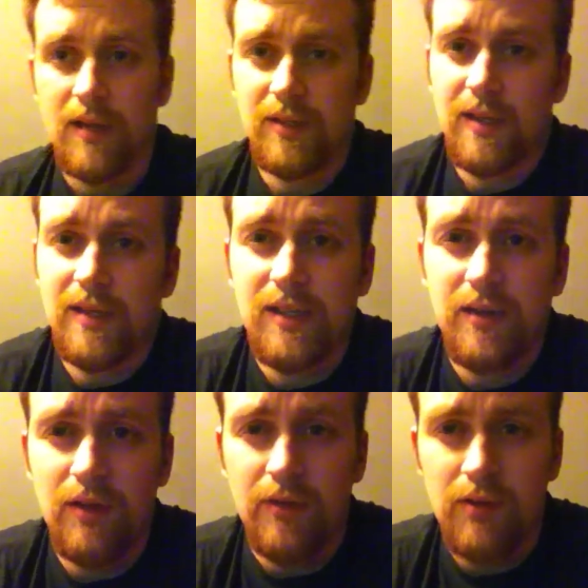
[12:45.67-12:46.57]
guys, like I said,
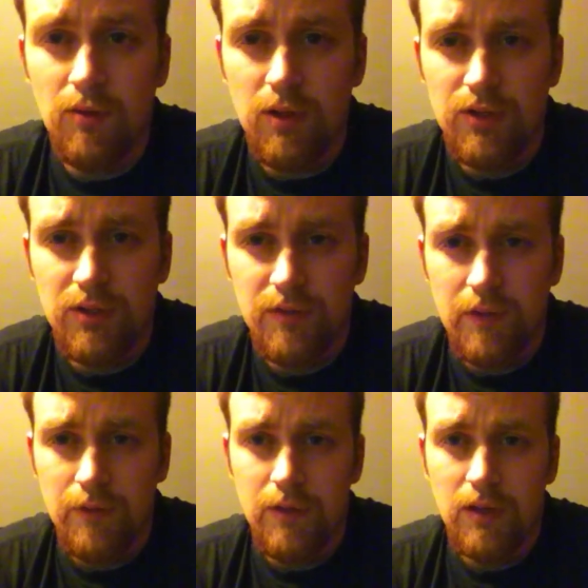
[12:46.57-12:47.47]
if you have any questions,
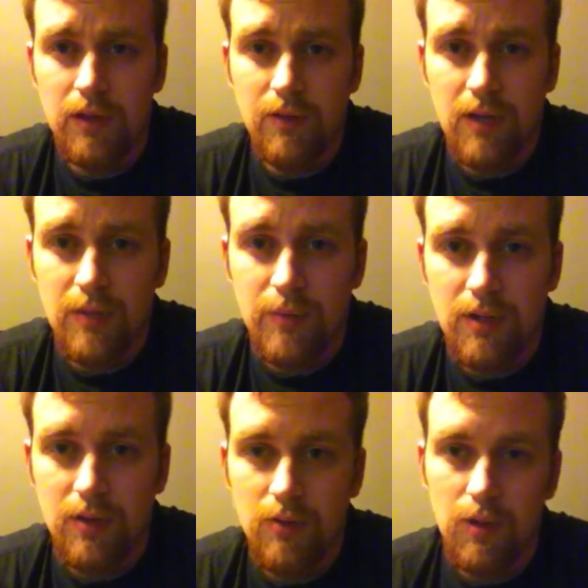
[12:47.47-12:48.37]
feel free to leave a
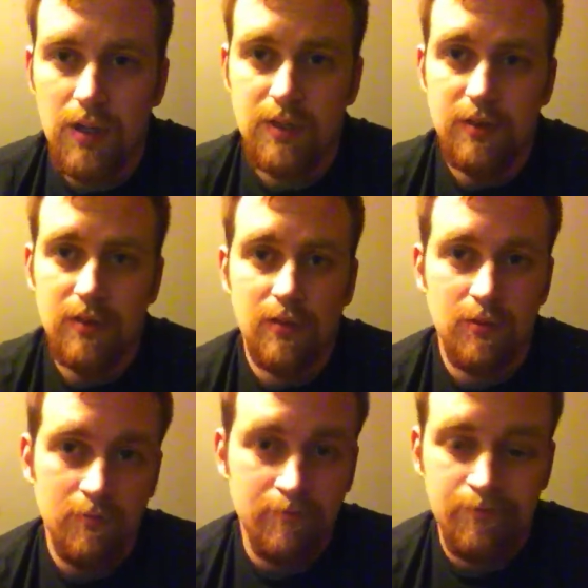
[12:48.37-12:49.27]
comment. Otherwise,
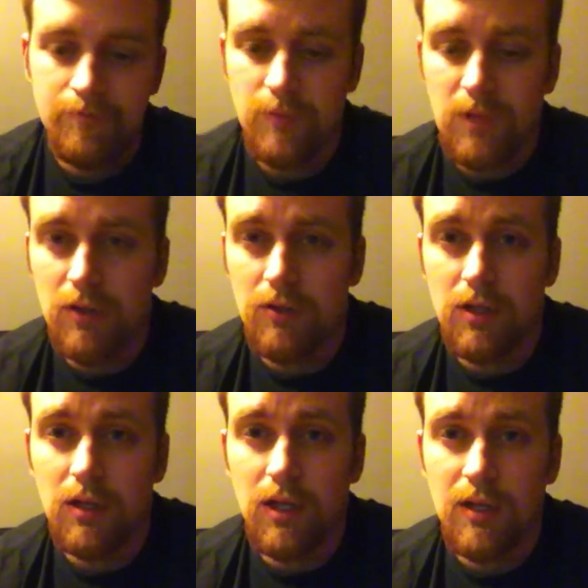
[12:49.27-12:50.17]
you know,
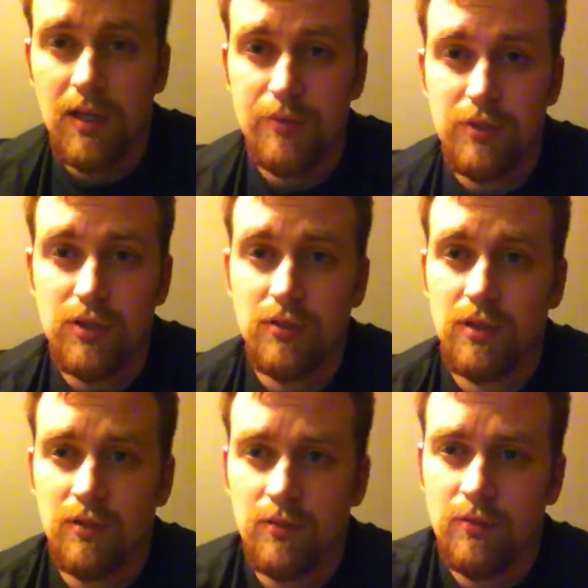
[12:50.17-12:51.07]
good luck, happy shooting.